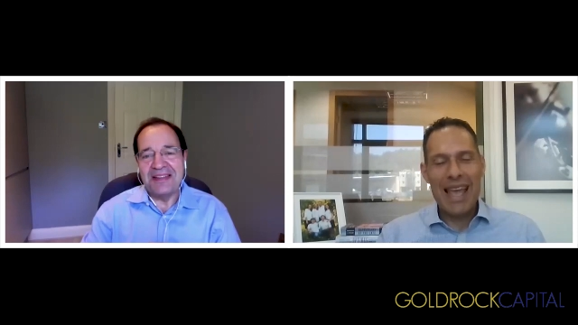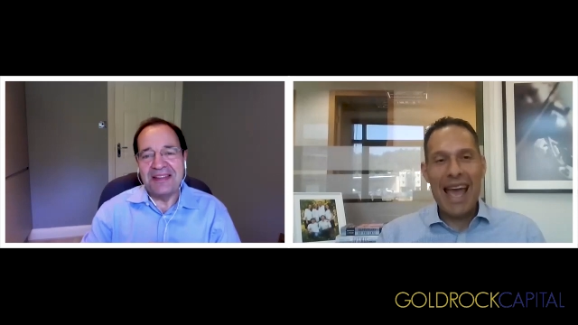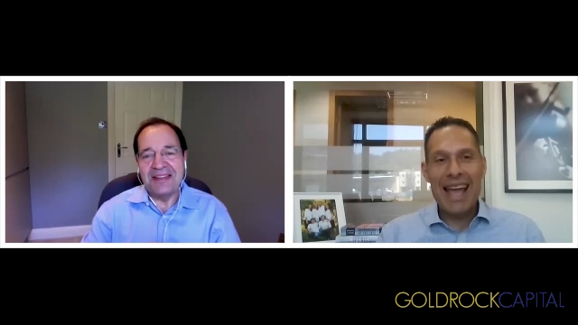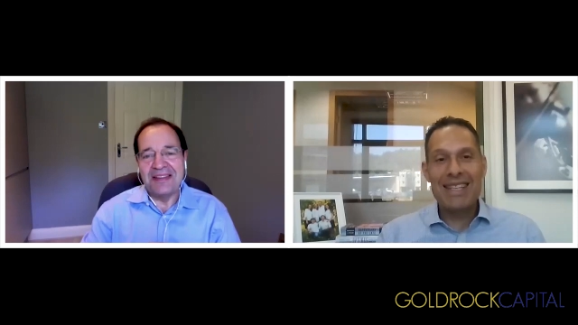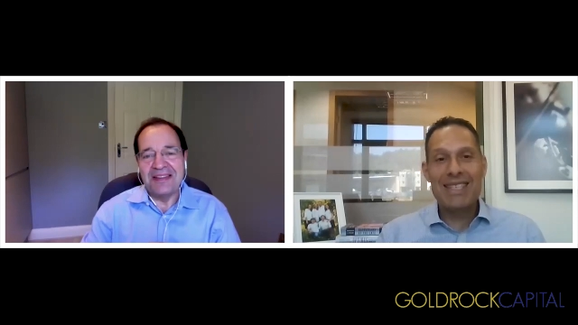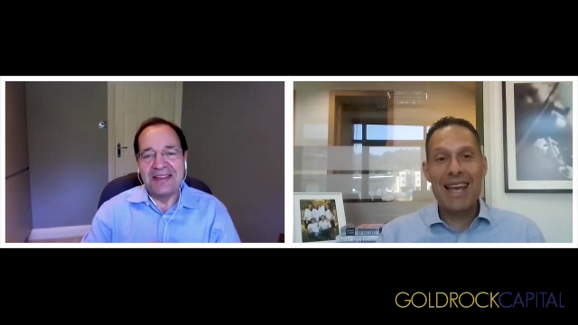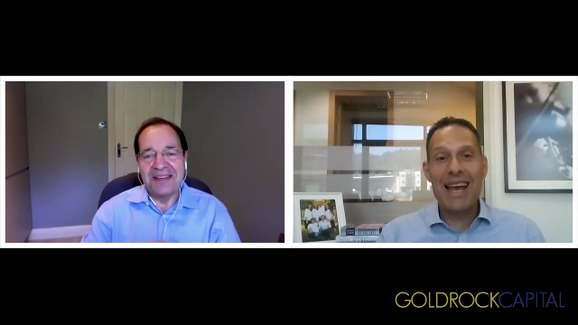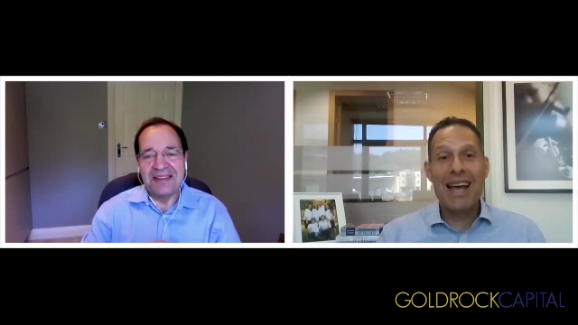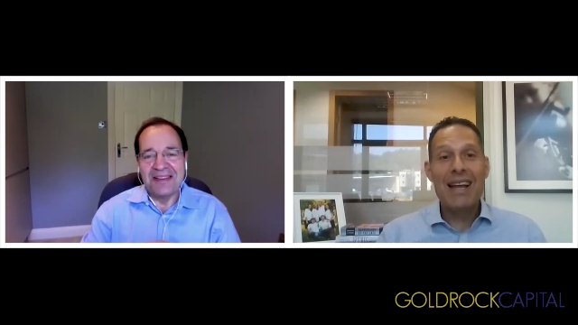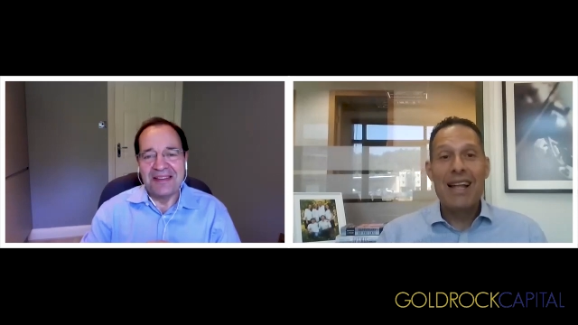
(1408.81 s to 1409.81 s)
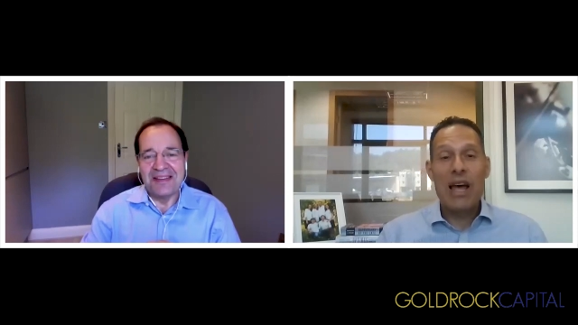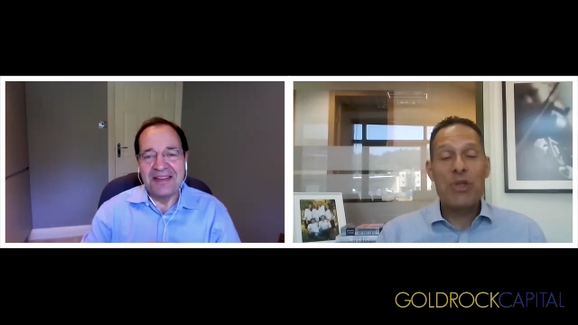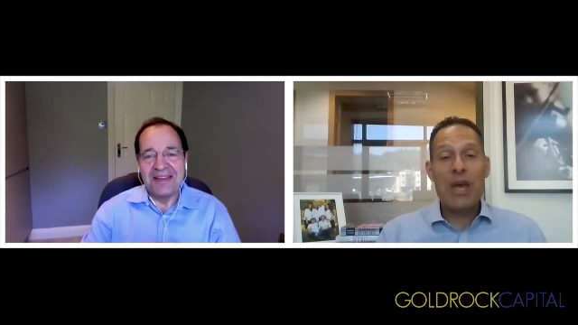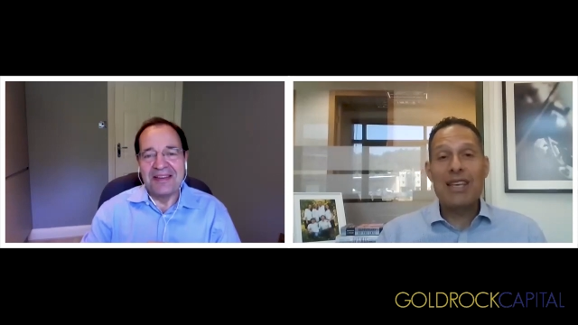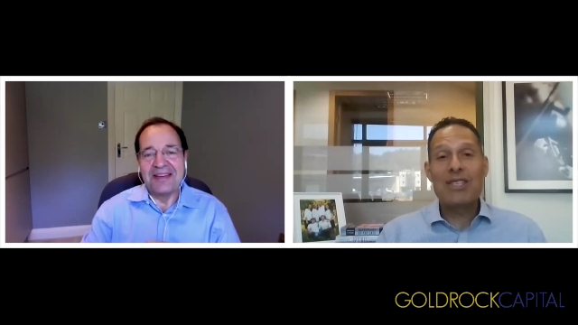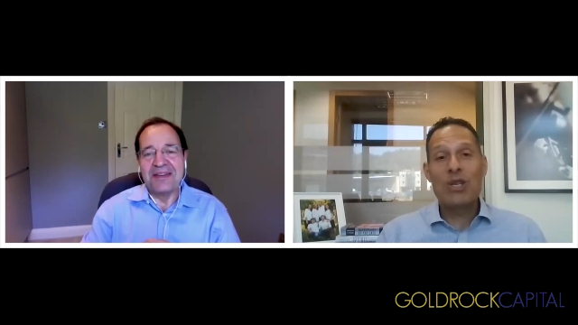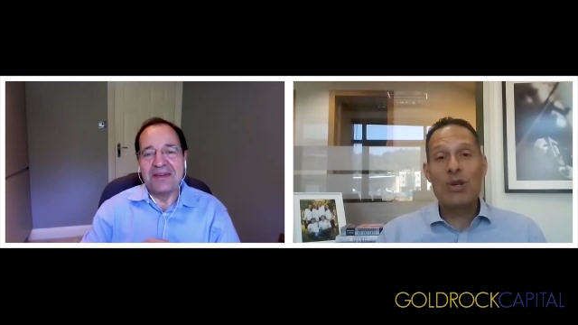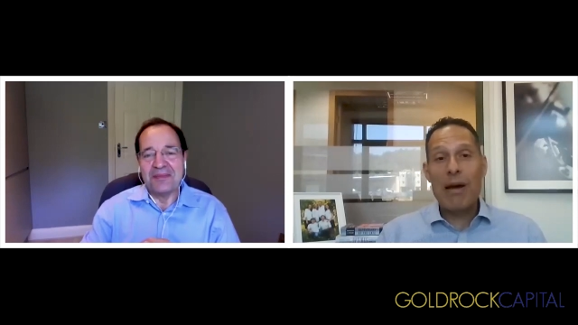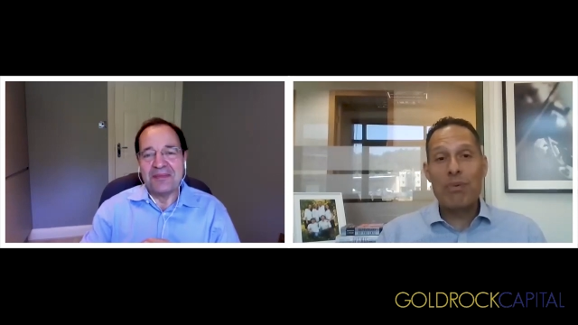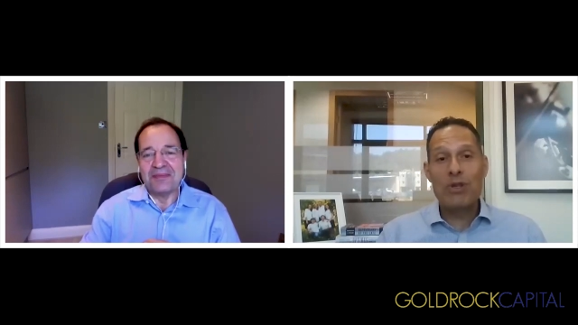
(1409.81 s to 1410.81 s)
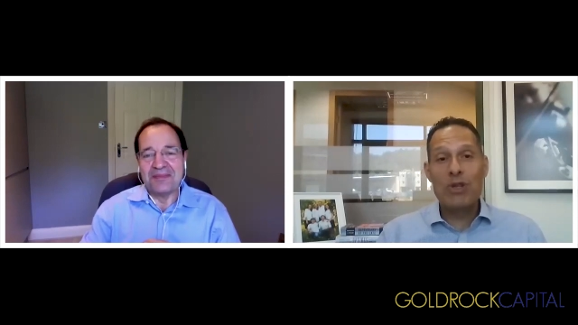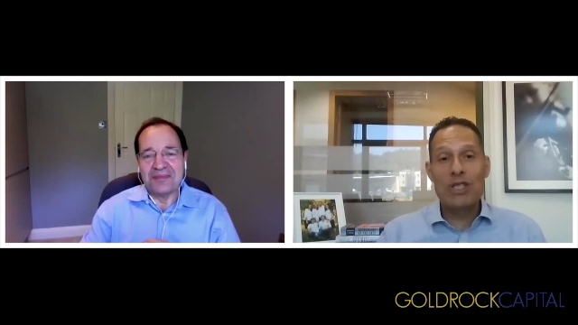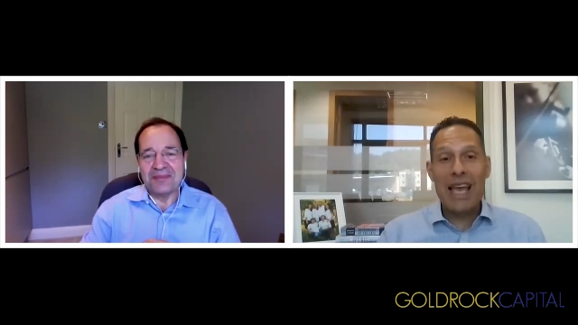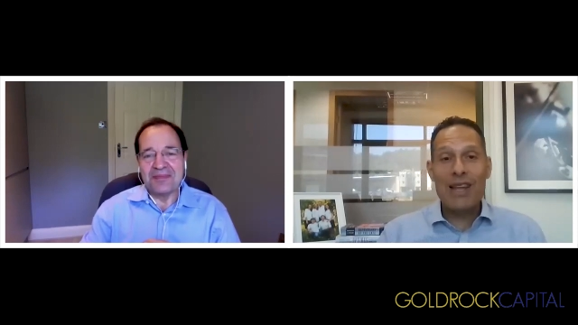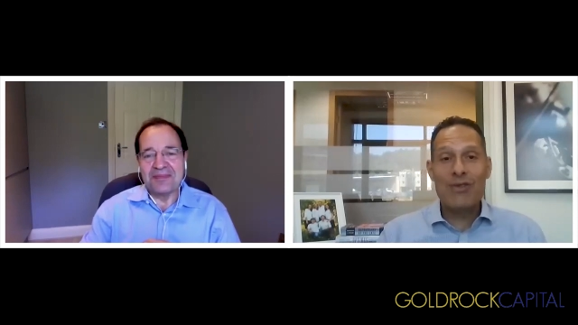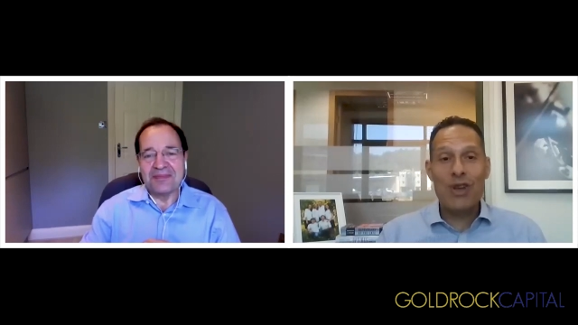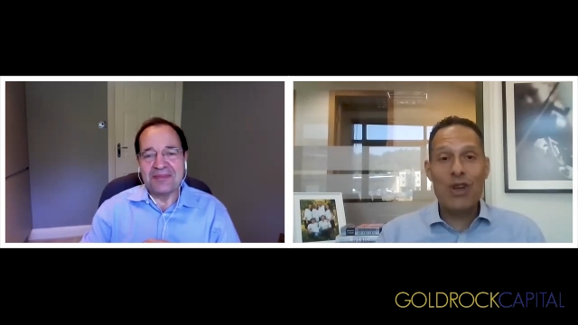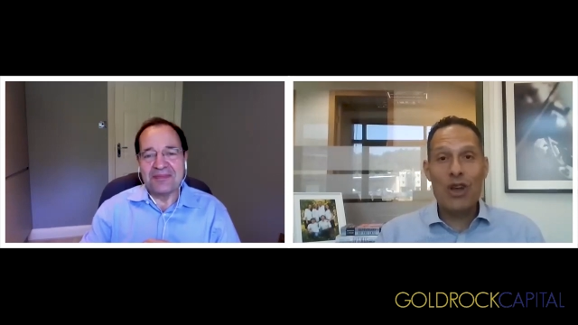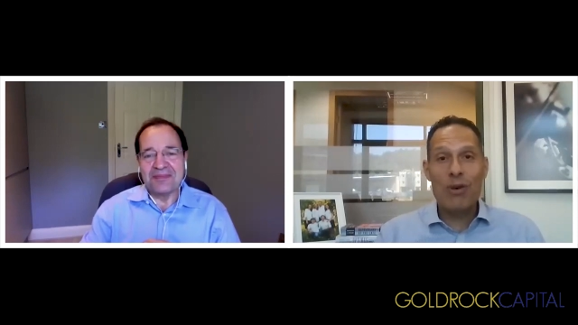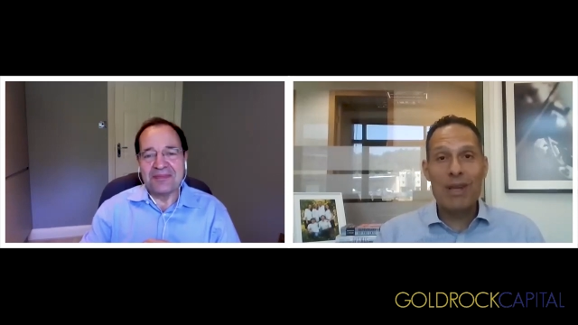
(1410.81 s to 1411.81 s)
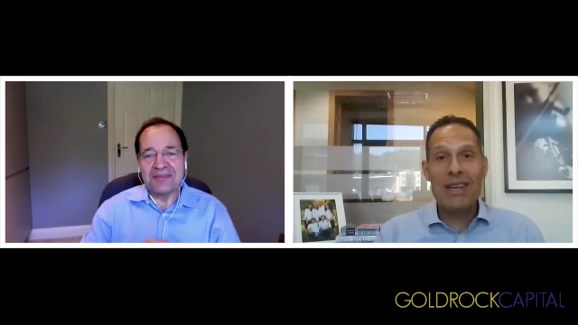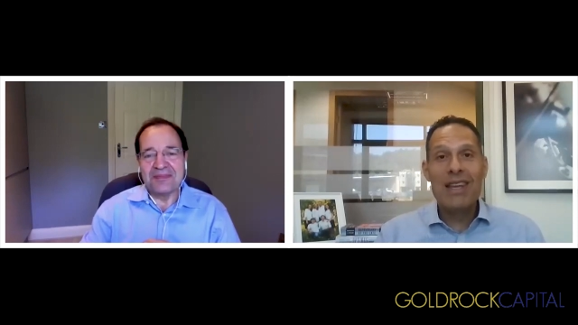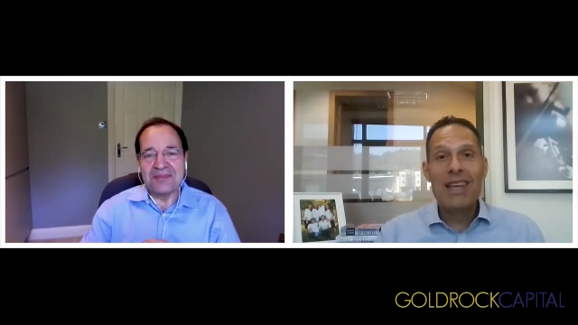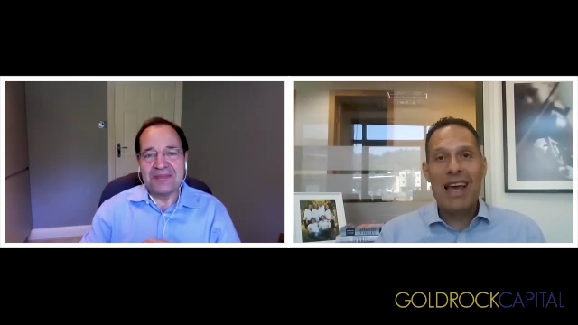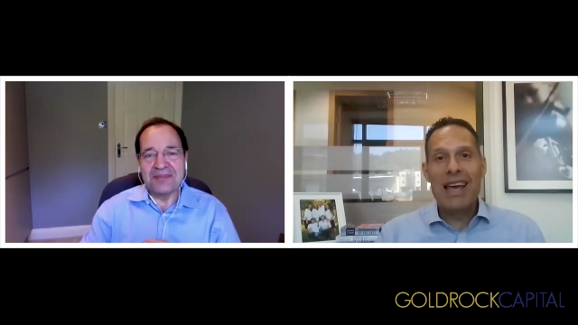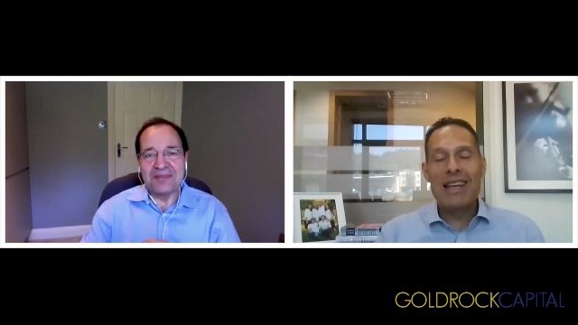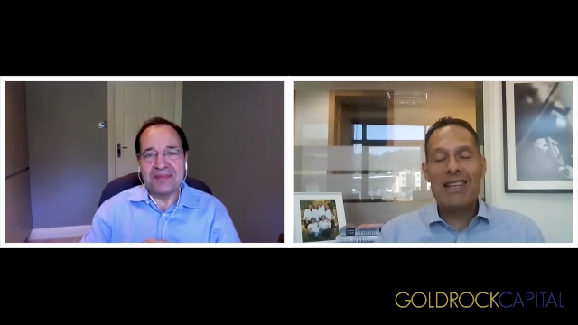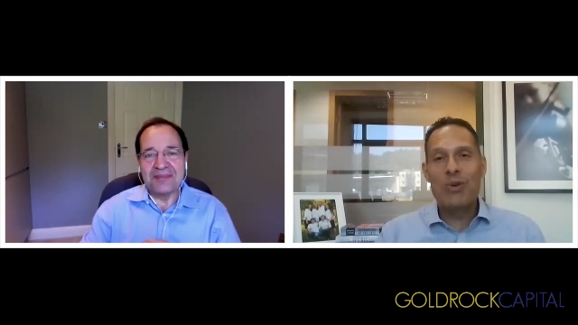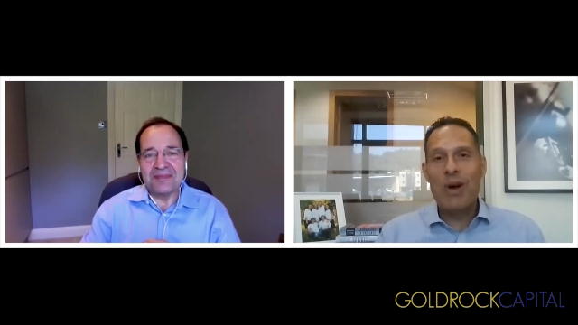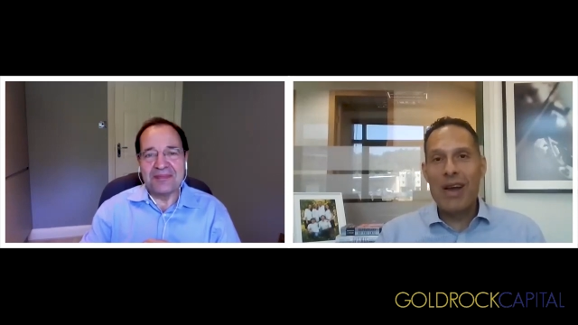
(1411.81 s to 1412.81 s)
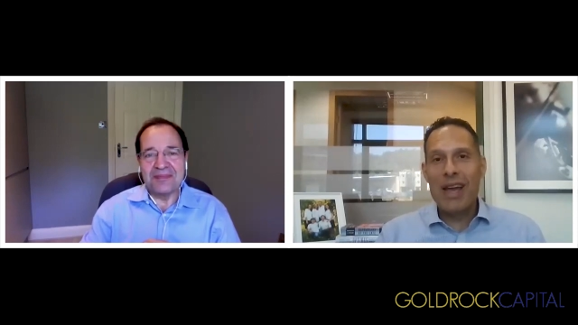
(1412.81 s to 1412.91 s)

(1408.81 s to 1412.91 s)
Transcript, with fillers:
Speaker 1: And uh, thanks to our producer, Andrea Herman, and to our